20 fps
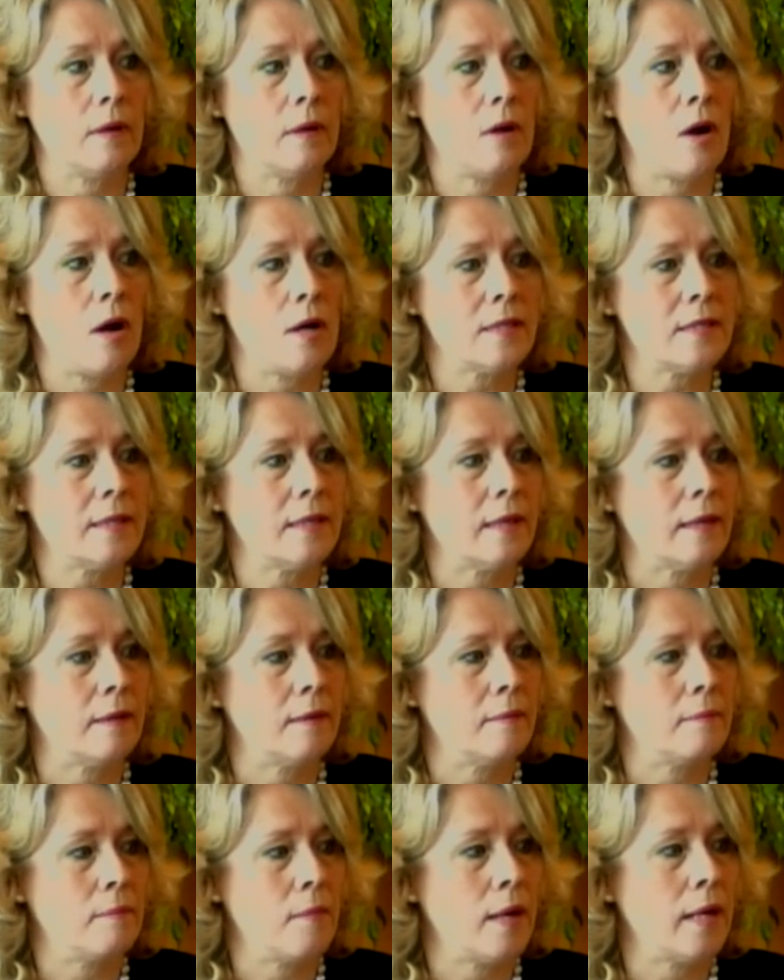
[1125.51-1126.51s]

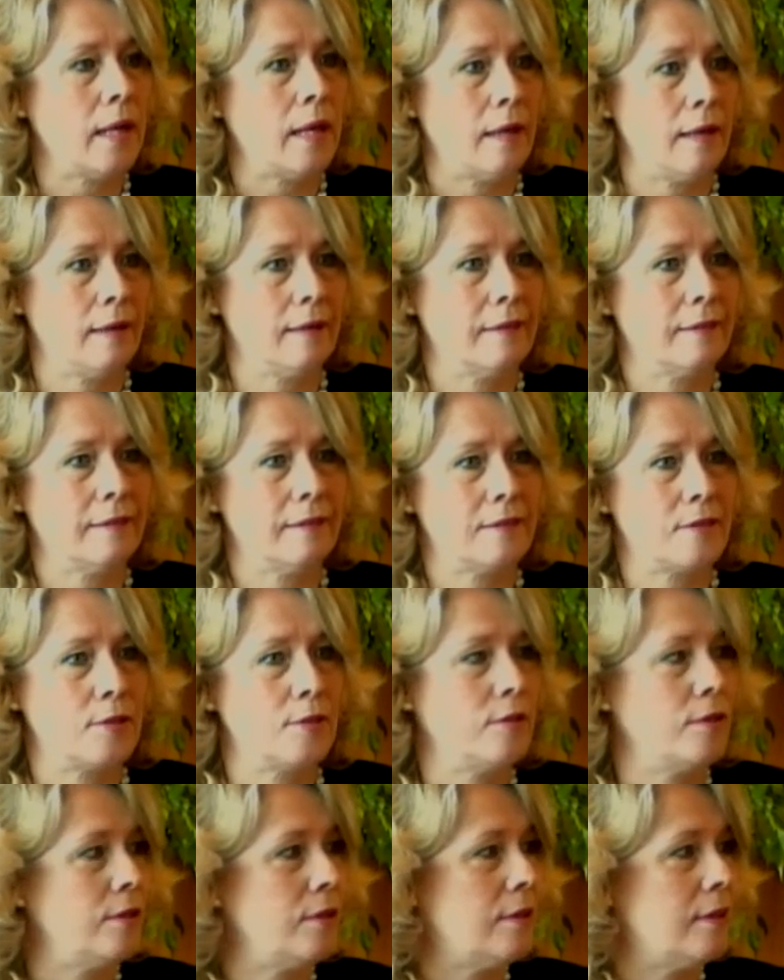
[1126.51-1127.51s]
costing money
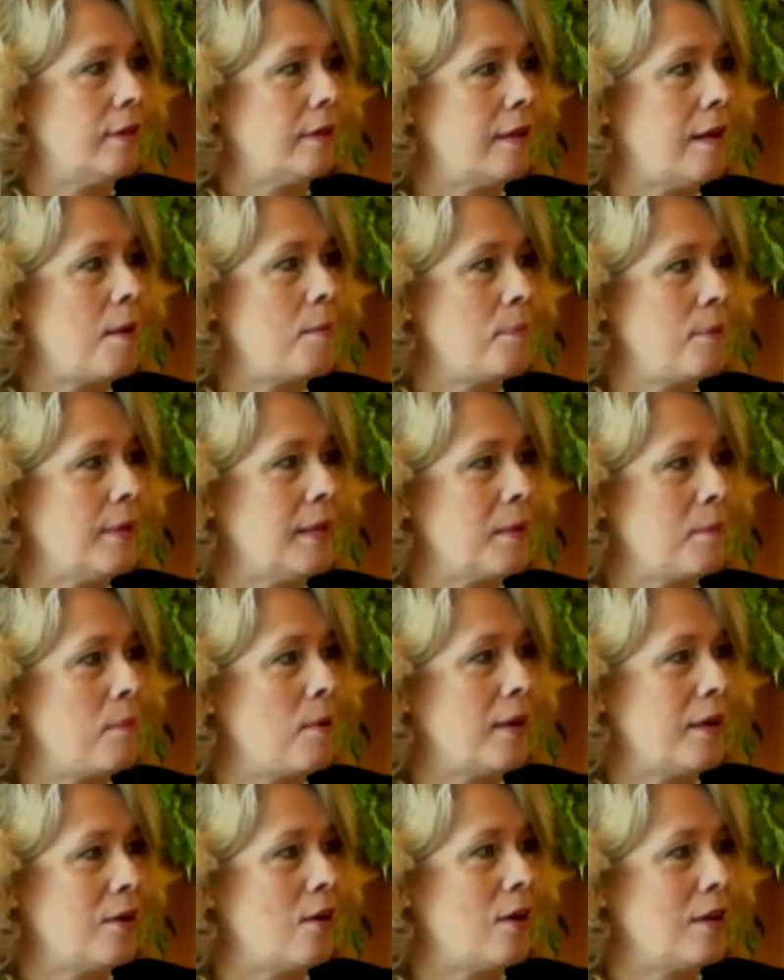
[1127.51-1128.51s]
to the company
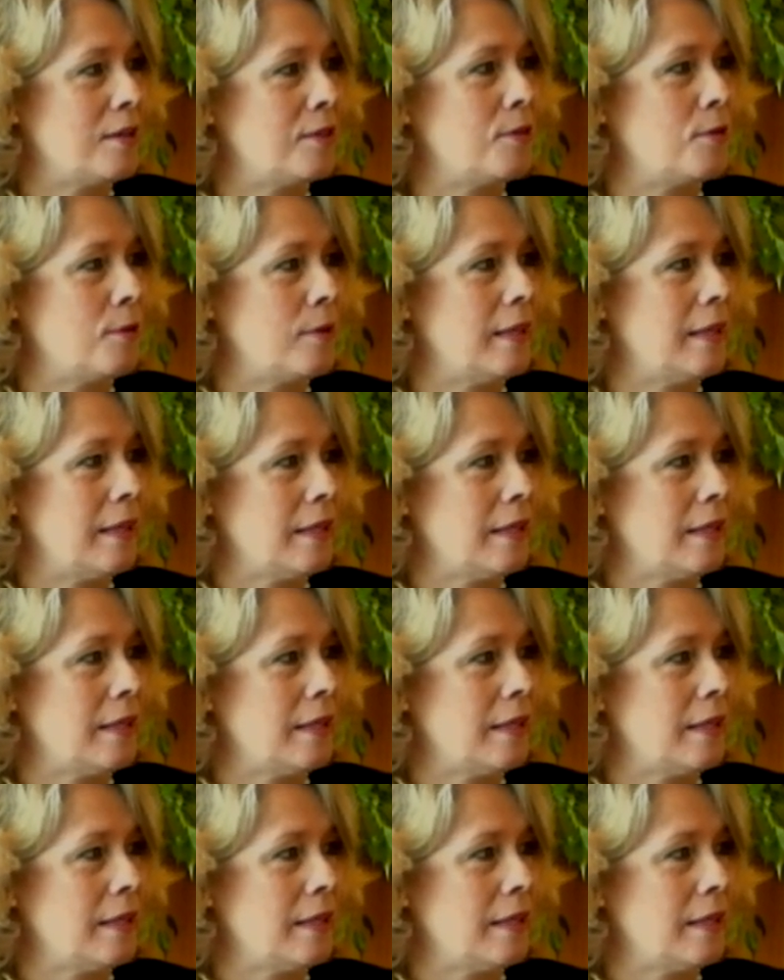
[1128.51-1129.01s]
by not doing,